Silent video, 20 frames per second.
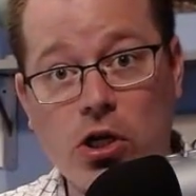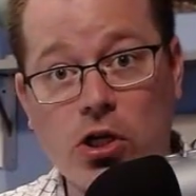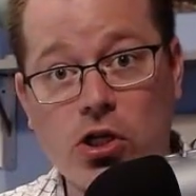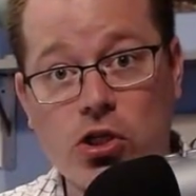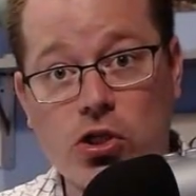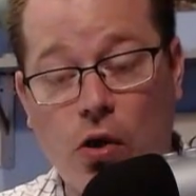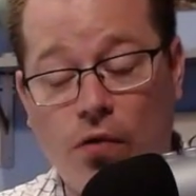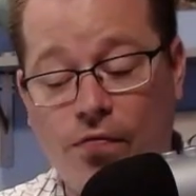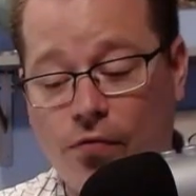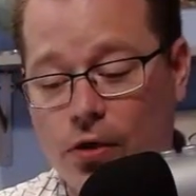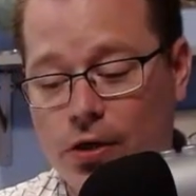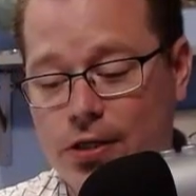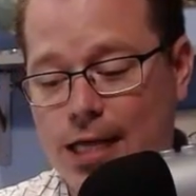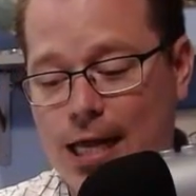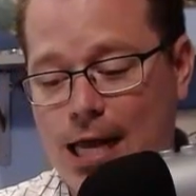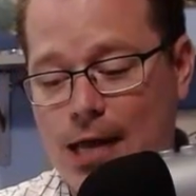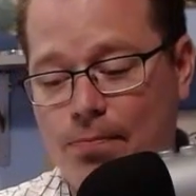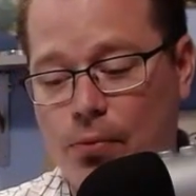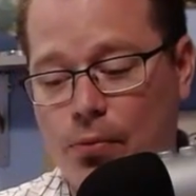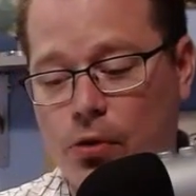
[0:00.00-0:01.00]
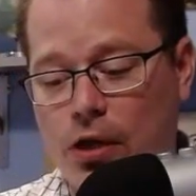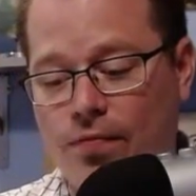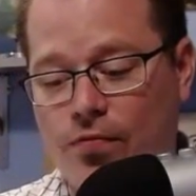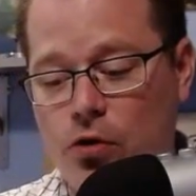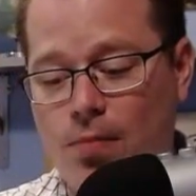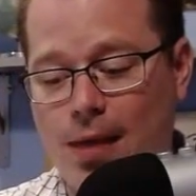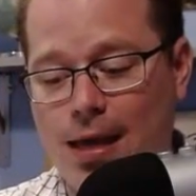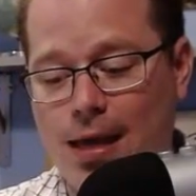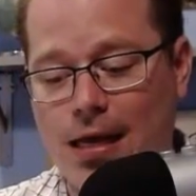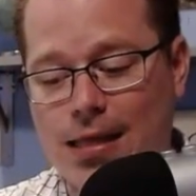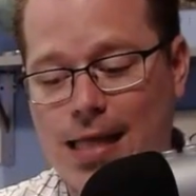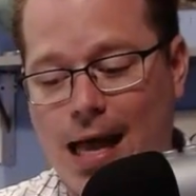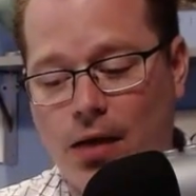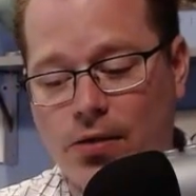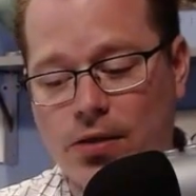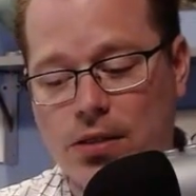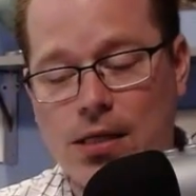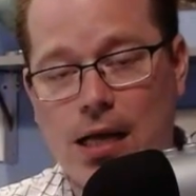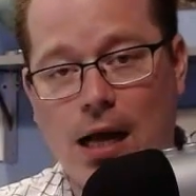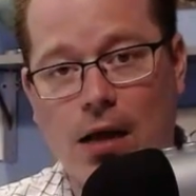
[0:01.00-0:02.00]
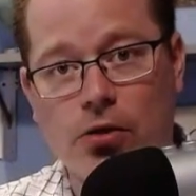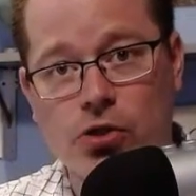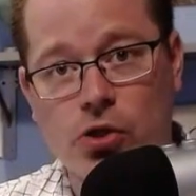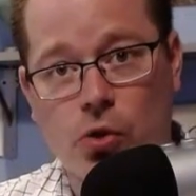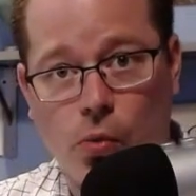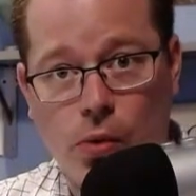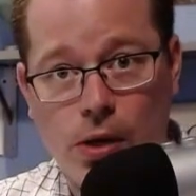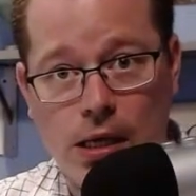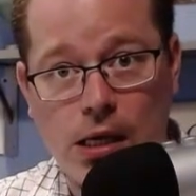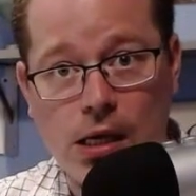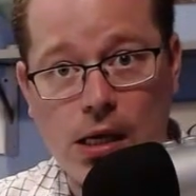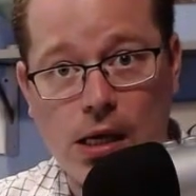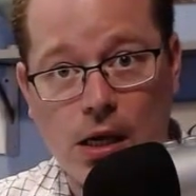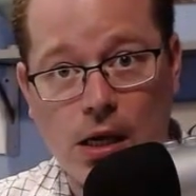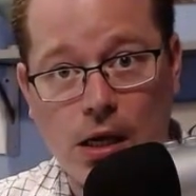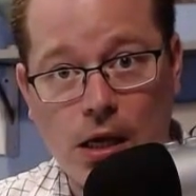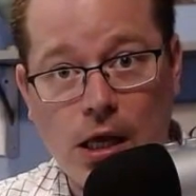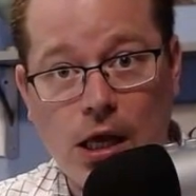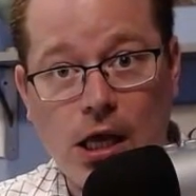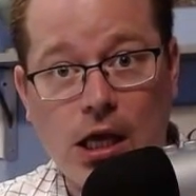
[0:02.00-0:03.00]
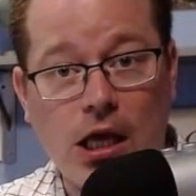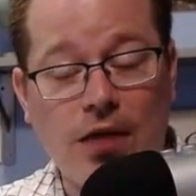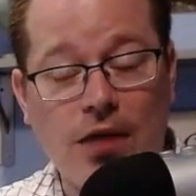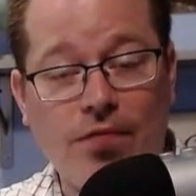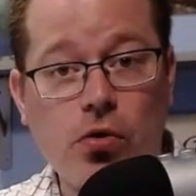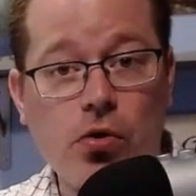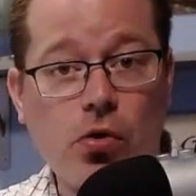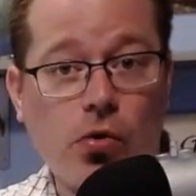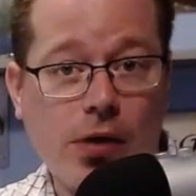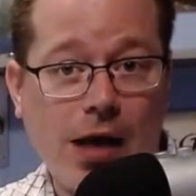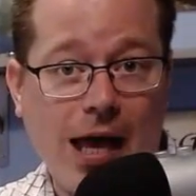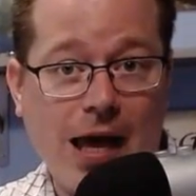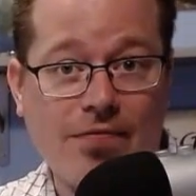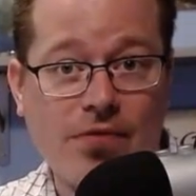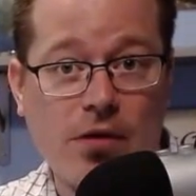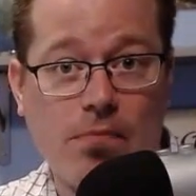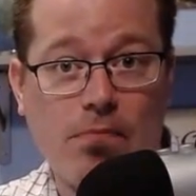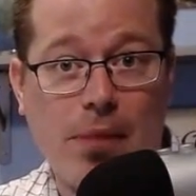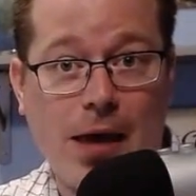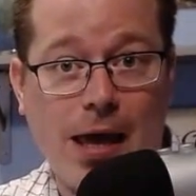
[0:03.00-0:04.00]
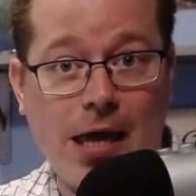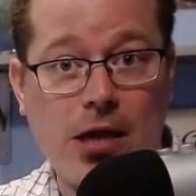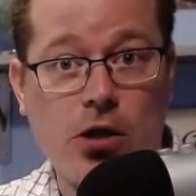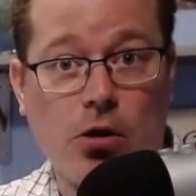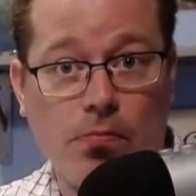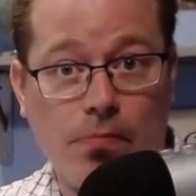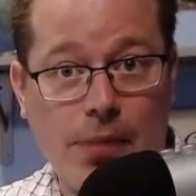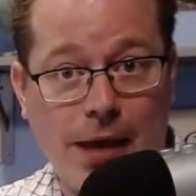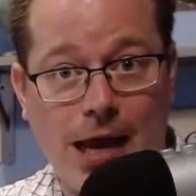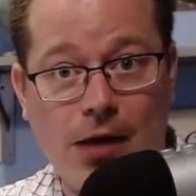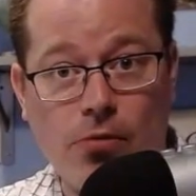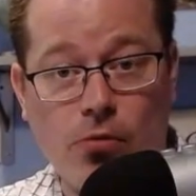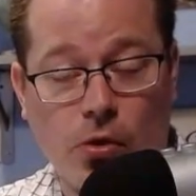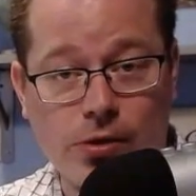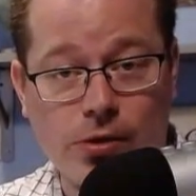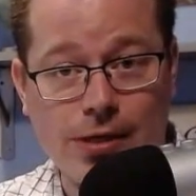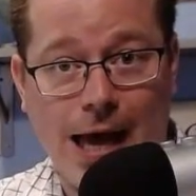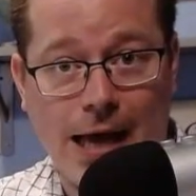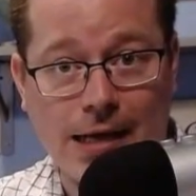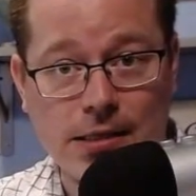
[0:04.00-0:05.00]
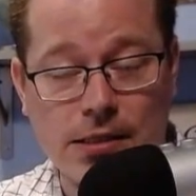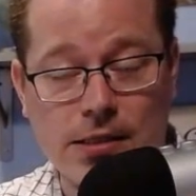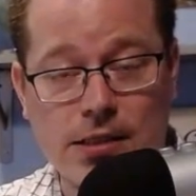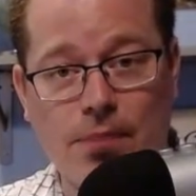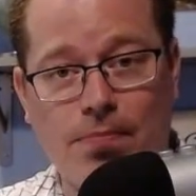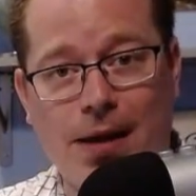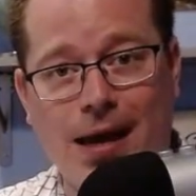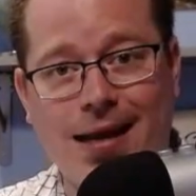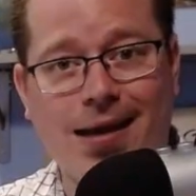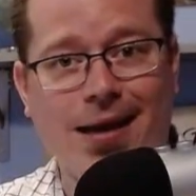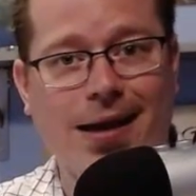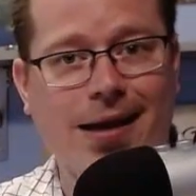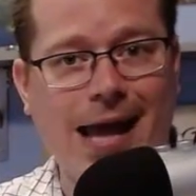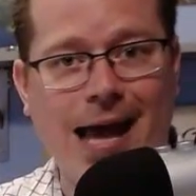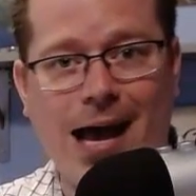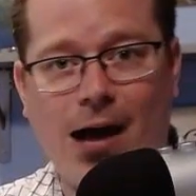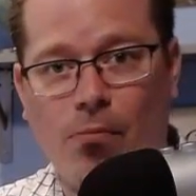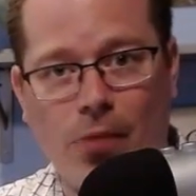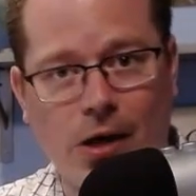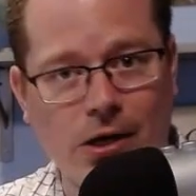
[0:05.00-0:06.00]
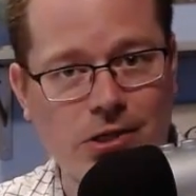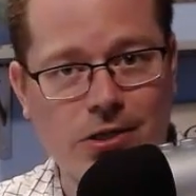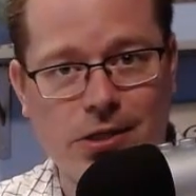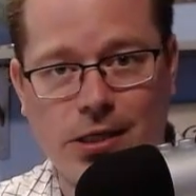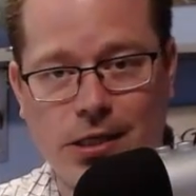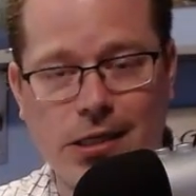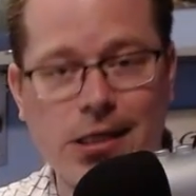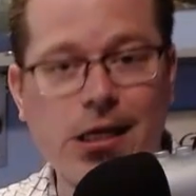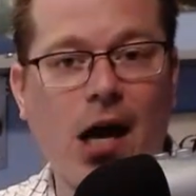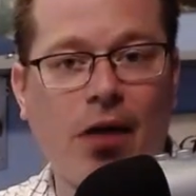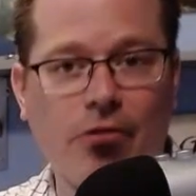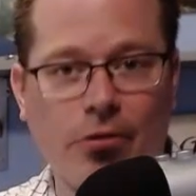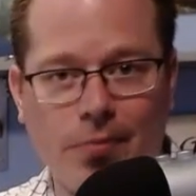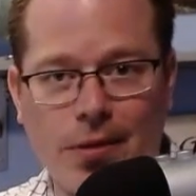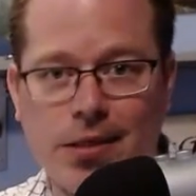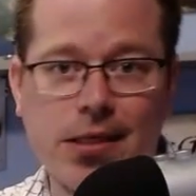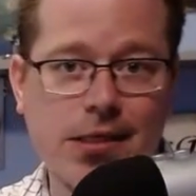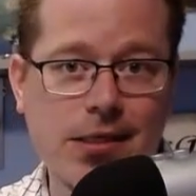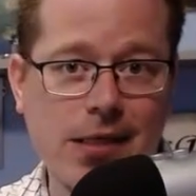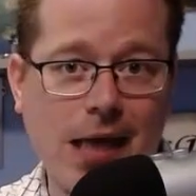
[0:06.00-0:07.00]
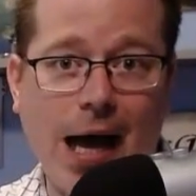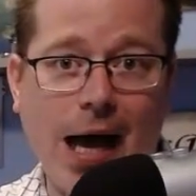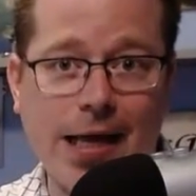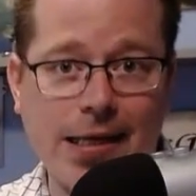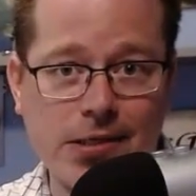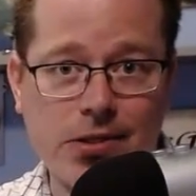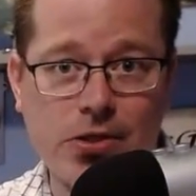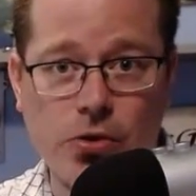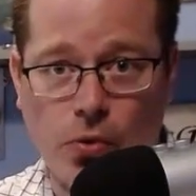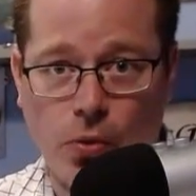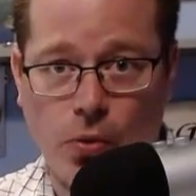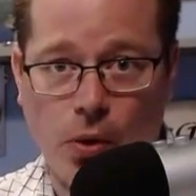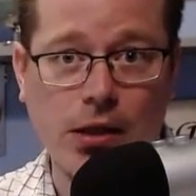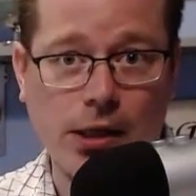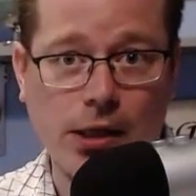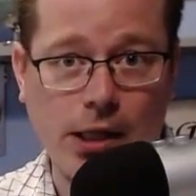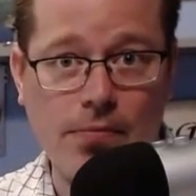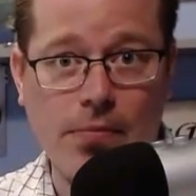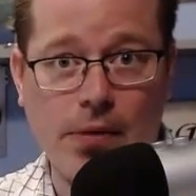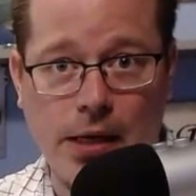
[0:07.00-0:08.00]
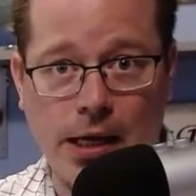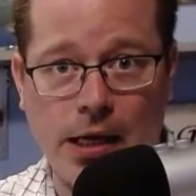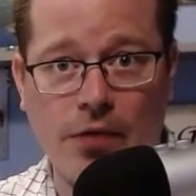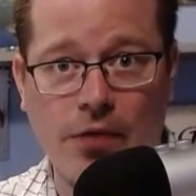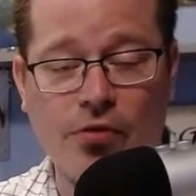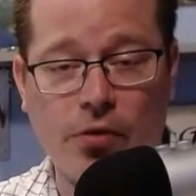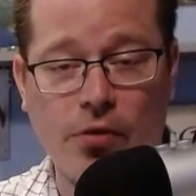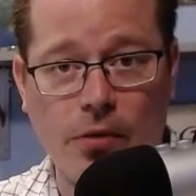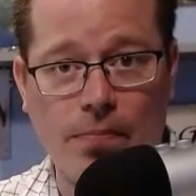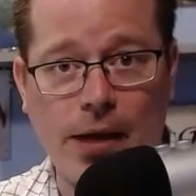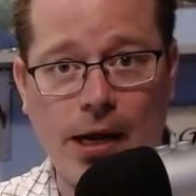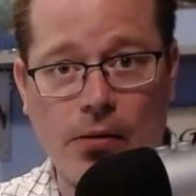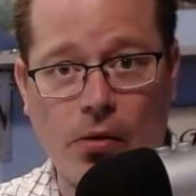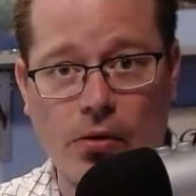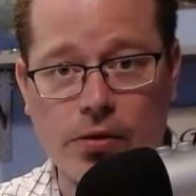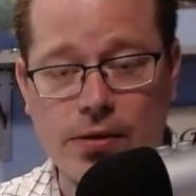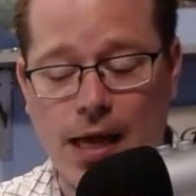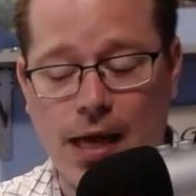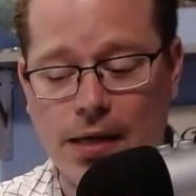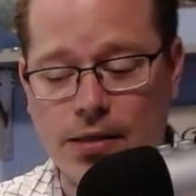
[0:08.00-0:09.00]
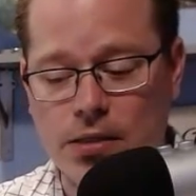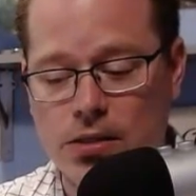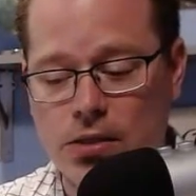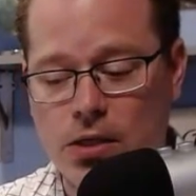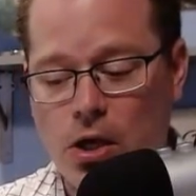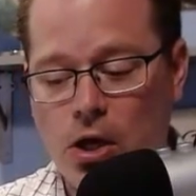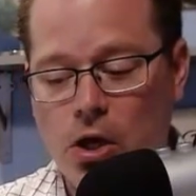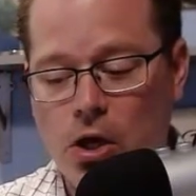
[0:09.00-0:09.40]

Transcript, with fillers: So, for example, if you make $1,000 a week, if you don't have to pay your payroll taxes, depending on how much the government decides to eliminate from the payroll taxes,